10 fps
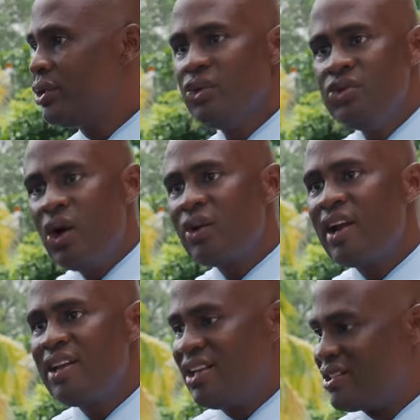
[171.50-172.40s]
you know
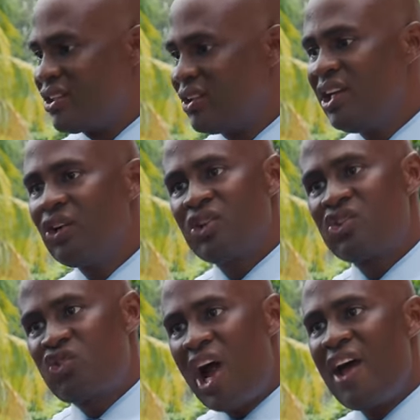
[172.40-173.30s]
that it's illegal to
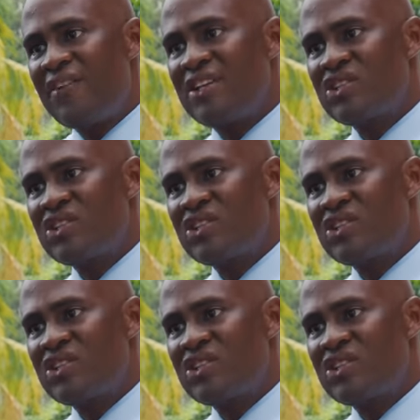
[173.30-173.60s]
drive and